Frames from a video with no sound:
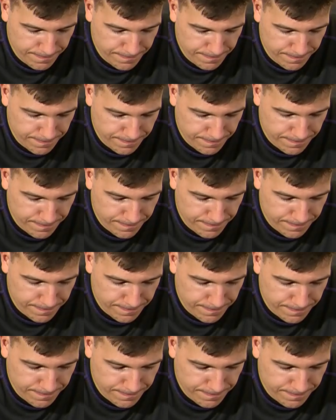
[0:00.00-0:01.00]

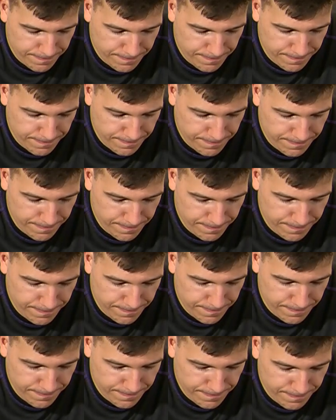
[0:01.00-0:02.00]

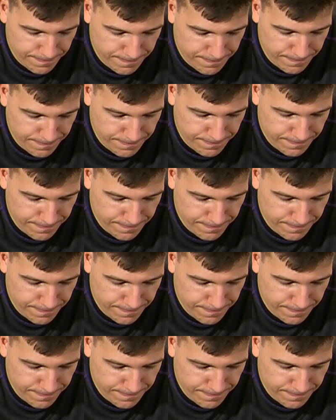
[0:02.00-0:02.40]
(silent)